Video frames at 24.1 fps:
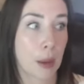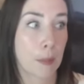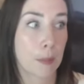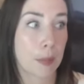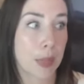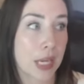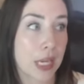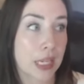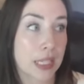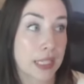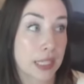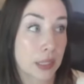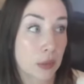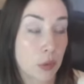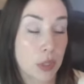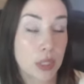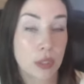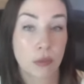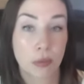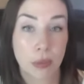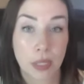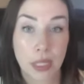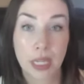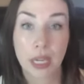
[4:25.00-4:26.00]
because it
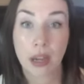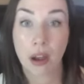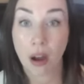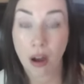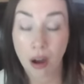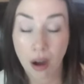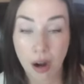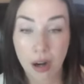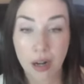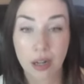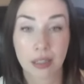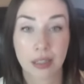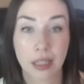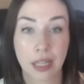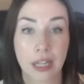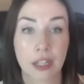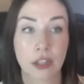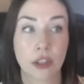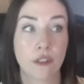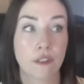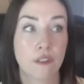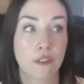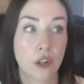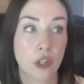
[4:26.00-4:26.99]
was really hard.
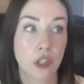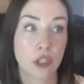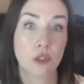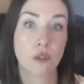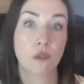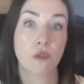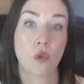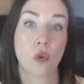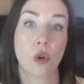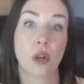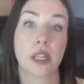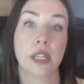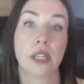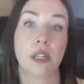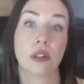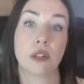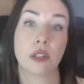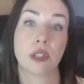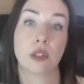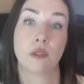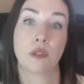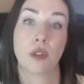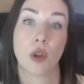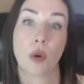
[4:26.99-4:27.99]
Like the first 4
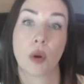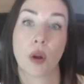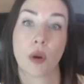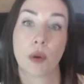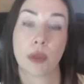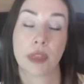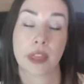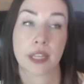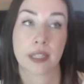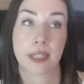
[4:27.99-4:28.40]
years of Yoga with